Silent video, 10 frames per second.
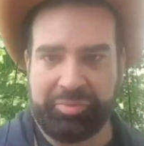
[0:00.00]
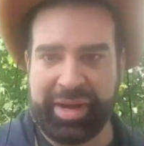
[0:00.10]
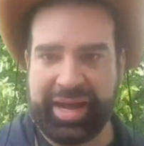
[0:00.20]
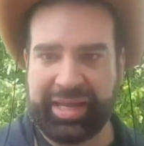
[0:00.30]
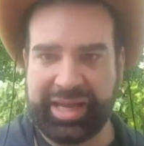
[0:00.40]

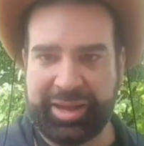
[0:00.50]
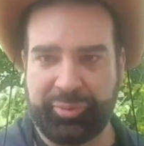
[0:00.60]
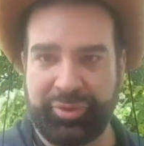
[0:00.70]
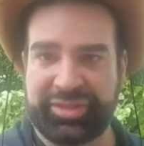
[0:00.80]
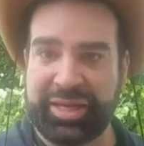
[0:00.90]
my
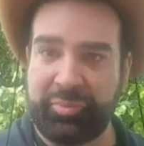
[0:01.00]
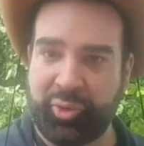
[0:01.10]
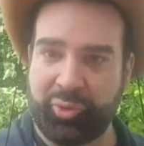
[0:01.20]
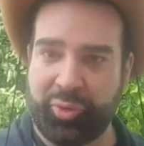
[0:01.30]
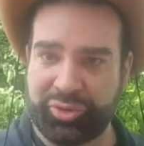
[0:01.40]
cup with some
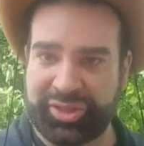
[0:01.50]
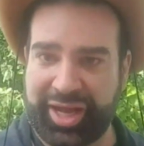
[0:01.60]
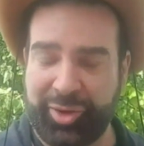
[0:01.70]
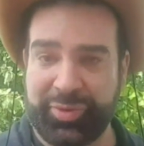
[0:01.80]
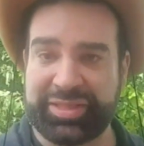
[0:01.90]
more
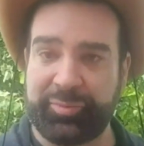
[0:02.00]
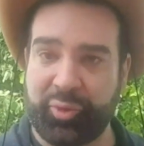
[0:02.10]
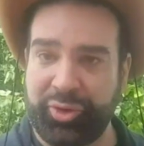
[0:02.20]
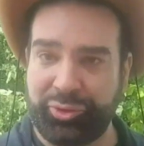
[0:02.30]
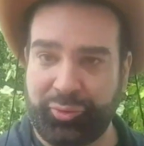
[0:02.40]
water, which I'm
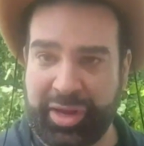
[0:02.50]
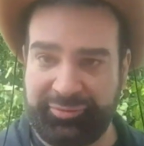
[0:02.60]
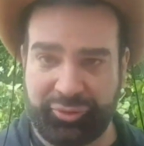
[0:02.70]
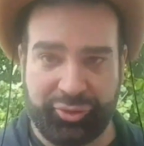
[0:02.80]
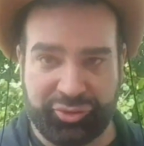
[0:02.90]
going to
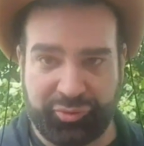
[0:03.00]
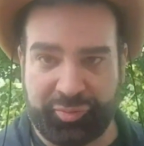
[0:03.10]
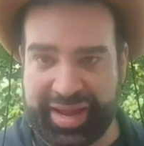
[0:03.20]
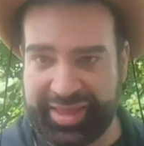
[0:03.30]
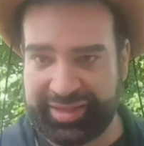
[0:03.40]
have to use for
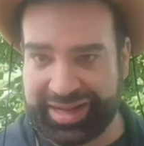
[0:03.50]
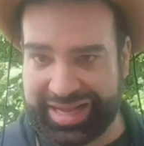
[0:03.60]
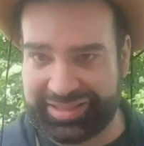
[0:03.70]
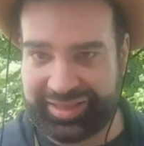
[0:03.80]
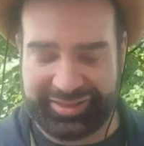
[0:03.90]
my other
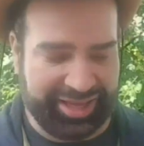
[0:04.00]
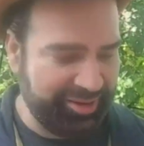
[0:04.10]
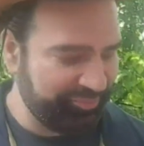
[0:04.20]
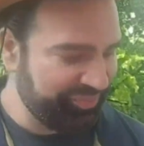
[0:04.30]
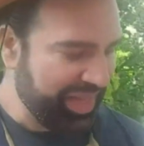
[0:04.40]
cutting,
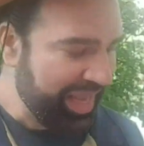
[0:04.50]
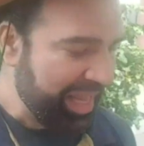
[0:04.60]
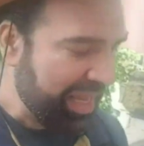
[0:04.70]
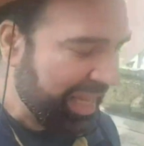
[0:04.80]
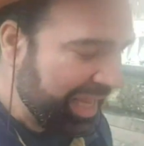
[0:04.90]
yeah?
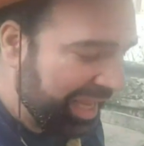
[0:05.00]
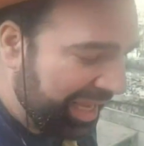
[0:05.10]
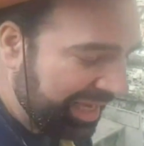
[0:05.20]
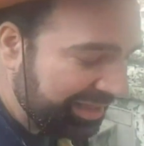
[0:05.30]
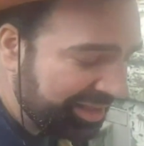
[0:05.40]

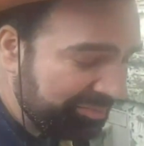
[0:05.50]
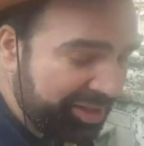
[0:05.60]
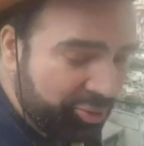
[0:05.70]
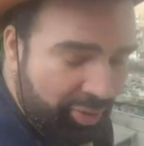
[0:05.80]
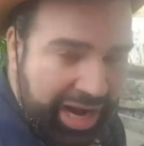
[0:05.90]
In the
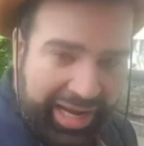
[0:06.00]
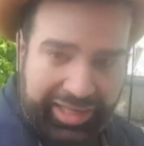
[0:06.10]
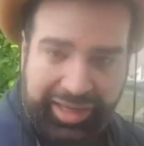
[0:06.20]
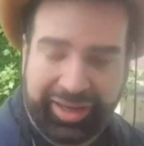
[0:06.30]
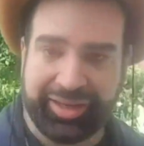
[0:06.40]

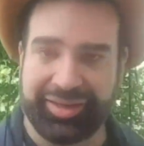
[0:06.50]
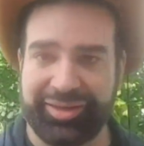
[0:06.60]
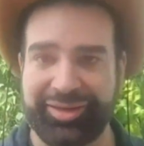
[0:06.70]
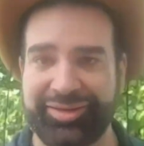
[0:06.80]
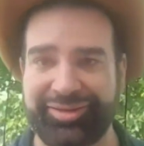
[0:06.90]
meanwhile,
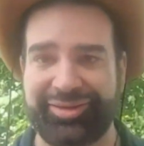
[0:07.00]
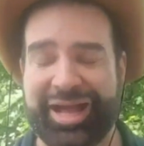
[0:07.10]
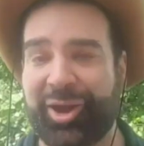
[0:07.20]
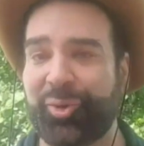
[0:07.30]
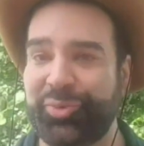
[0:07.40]

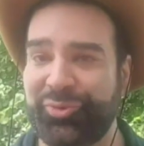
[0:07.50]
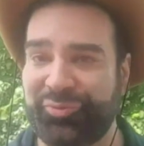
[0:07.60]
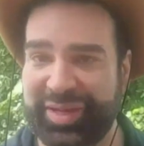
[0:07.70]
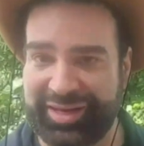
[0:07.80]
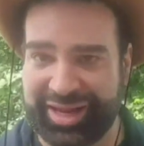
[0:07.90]
I hope you've
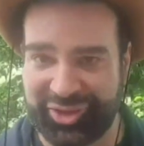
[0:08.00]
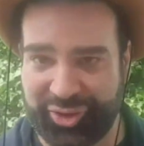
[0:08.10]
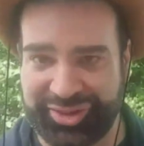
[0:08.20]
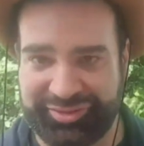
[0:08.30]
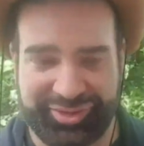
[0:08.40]
been
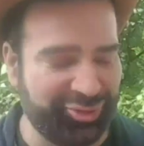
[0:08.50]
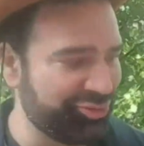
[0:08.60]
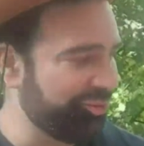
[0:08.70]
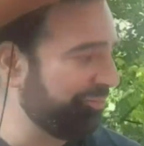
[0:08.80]
enjoying the video so